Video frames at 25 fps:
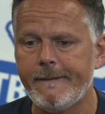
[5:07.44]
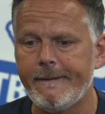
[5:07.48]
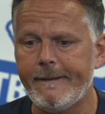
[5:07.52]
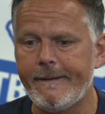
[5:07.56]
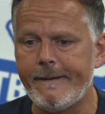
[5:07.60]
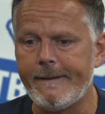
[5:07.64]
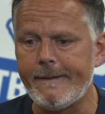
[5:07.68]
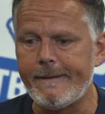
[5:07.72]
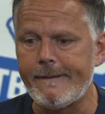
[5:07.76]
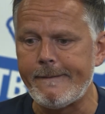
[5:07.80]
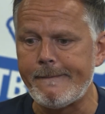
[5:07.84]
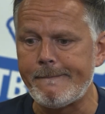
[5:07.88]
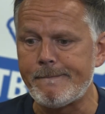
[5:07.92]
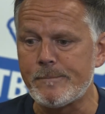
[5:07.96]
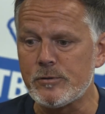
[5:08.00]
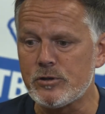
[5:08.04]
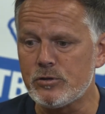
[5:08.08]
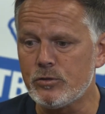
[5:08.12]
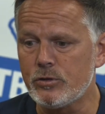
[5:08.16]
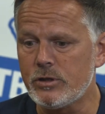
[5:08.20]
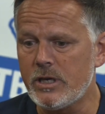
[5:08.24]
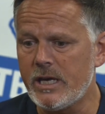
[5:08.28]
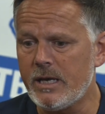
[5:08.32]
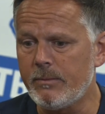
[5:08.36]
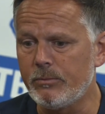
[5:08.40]

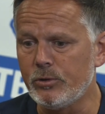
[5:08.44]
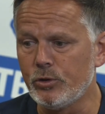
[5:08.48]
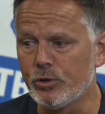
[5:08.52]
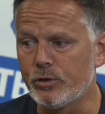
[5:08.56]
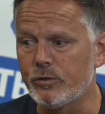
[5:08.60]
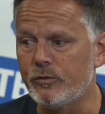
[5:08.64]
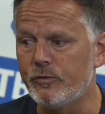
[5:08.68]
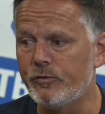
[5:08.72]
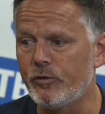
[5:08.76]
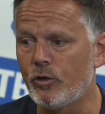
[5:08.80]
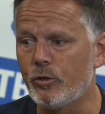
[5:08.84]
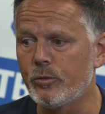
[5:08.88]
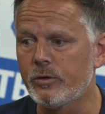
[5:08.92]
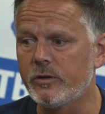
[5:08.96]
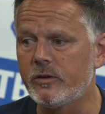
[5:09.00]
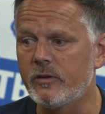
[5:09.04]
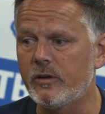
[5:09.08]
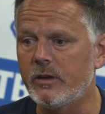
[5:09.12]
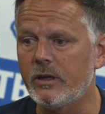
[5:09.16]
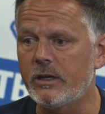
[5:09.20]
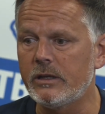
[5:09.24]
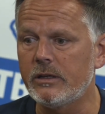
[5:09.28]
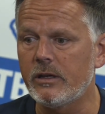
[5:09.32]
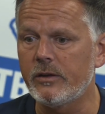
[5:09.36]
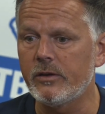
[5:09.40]
So yeah, I'm looking forward
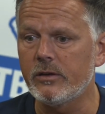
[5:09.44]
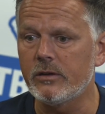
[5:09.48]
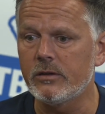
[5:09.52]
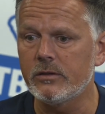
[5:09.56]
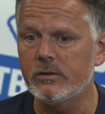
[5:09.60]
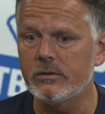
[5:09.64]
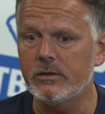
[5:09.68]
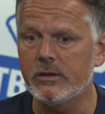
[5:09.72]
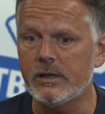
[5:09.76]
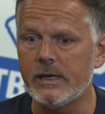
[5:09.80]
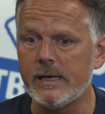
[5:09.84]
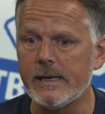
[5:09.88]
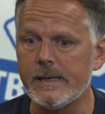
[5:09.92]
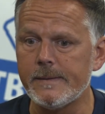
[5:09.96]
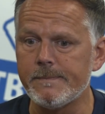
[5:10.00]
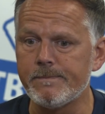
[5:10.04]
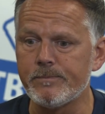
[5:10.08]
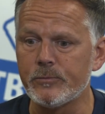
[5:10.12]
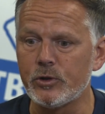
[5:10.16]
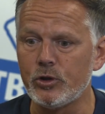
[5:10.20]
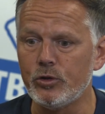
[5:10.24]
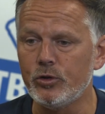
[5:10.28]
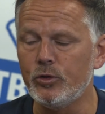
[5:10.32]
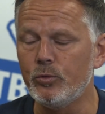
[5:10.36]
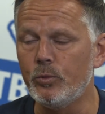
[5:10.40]
to another
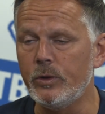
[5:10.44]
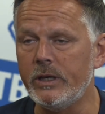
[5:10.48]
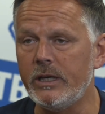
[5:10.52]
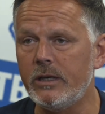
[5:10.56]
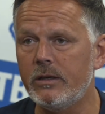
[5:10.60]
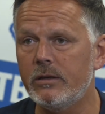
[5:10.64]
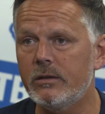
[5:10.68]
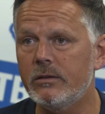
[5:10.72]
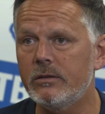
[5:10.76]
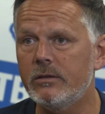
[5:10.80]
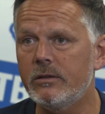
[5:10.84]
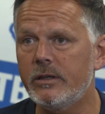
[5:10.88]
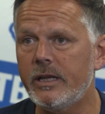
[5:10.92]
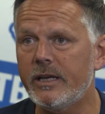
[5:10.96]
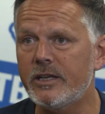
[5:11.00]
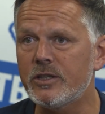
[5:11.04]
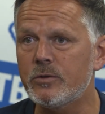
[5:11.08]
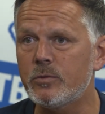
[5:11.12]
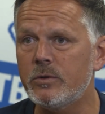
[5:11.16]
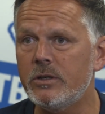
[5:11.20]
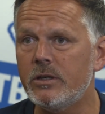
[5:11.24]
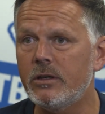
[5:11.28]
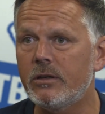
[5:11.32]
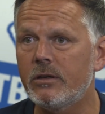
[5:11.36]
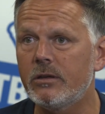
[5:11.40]
good week
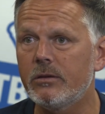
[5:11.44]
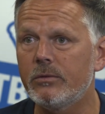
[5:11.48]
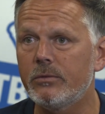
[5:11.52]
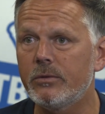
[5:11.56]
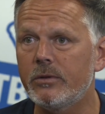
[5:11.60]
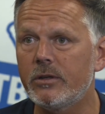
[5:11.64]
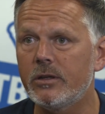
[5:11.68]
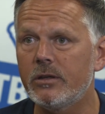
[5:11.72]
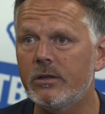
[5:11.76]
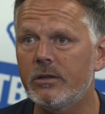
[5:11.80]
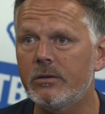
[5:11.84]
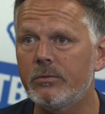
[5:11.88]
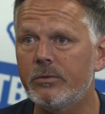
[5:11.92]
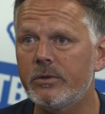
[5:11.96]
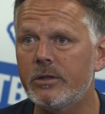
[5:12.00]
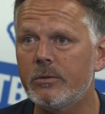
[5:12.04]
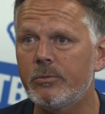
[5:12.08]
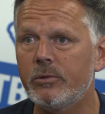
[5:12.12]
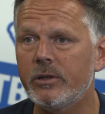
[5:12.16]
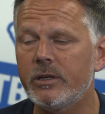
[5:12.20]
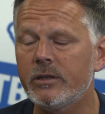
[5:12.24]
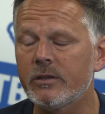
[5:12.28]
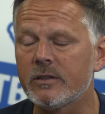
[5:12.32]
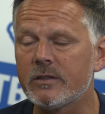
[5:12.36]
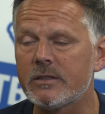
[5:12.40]
next week with the
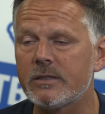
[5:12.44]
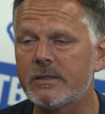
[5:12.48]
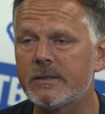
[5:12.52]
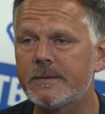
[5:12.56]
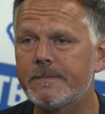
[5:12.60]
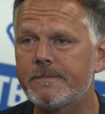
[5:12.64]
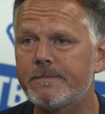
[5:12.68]
players.